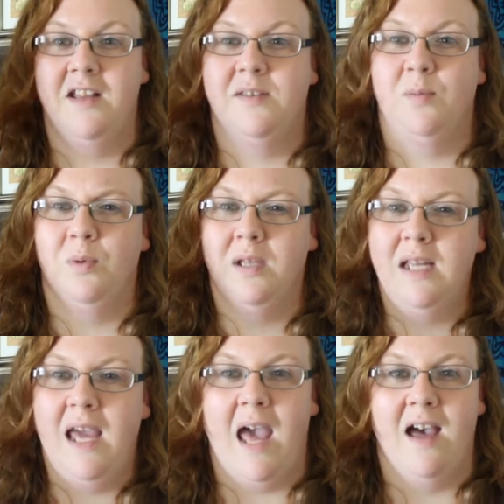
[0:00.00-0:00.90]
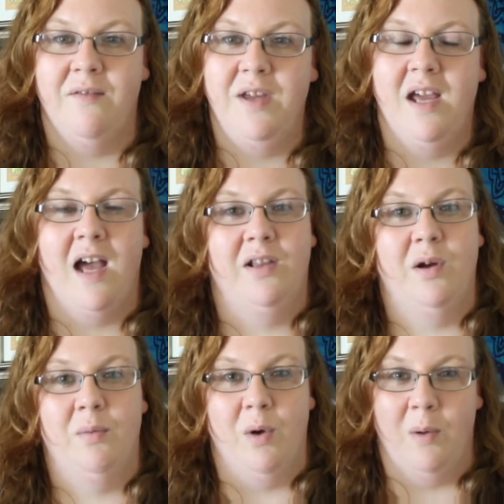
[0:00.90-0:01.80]
it's really heavy on
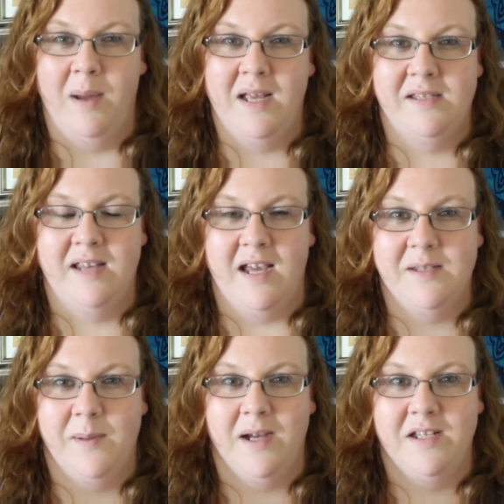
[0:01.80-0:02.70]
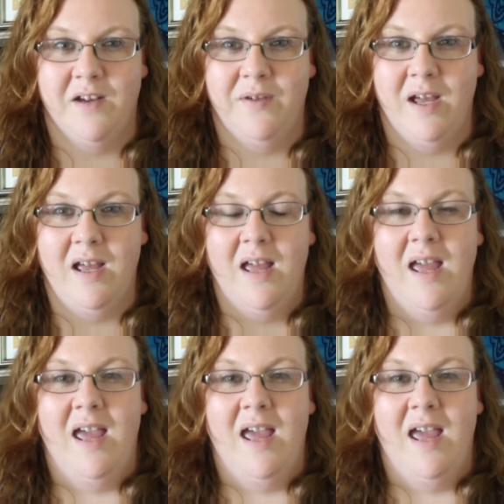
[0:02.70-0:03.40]
the romance aspect of it.